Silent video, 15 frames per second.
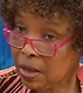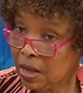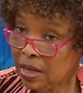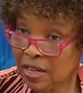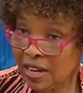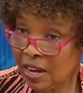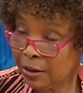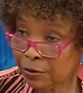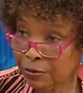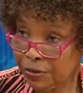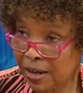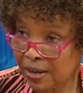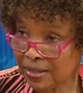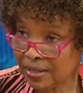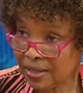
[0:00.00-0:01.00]
any kind of
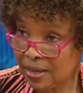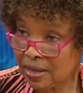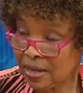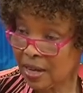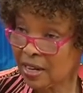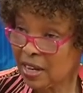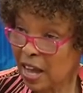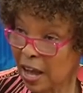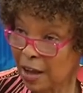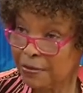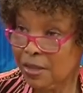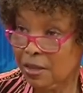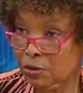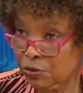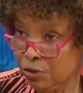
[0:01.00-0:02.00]
cancer can
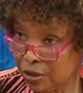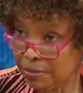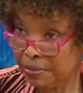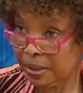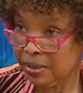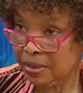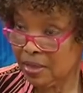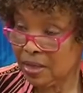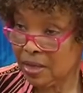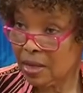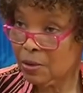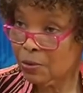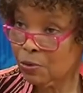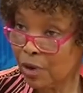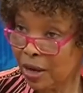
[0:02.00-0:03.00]
have their treatment
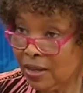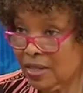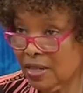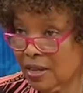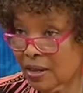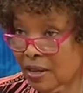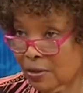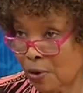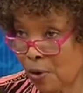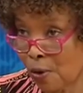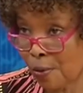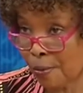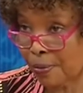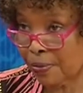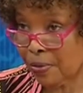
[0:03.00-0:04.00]
right here at
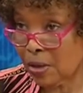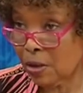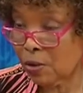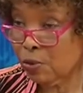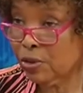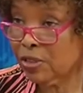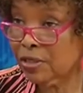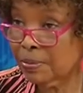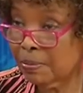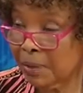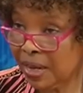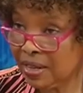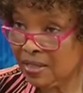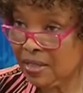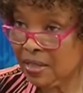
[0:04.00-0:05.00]
home, which
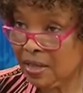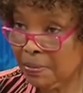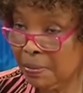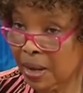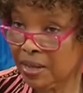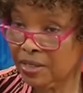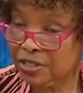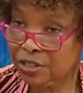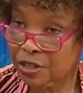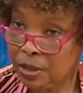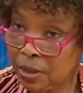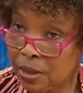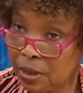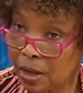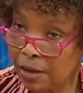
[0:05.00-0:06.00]
makes it much
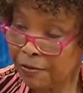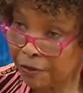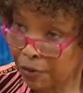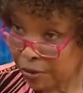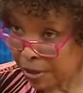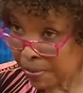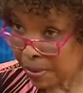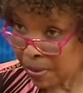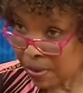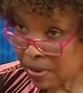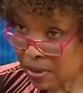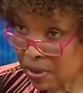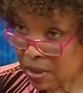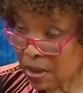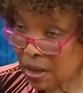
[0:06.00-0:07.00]
affordable,
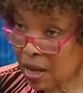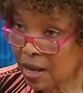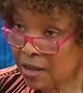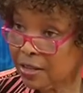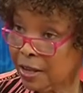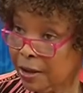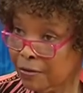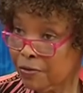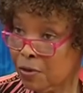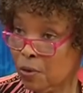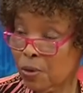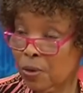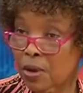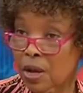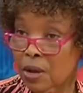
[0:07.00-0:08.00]
and
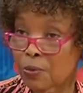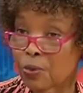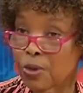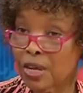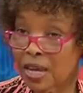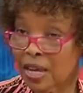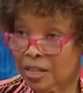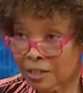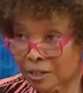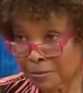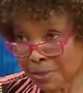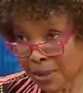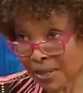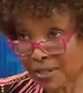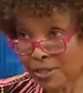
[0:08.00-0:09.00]
therefore we
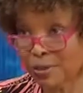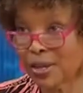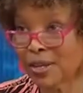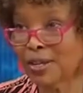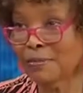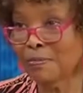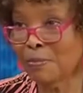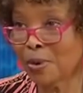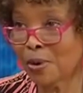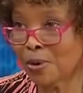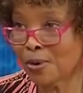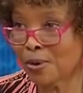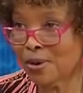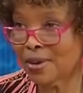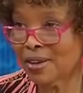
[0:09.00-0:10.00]
expect to get
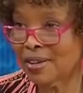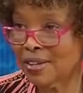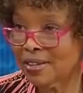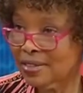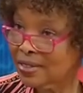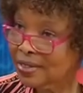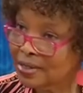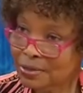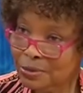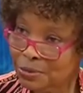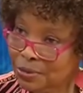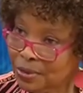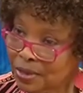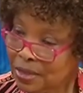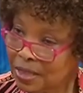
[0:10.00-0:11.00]
more
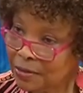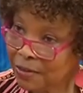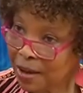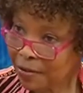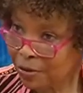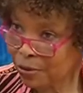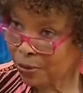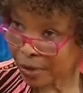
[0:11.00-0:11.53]
survival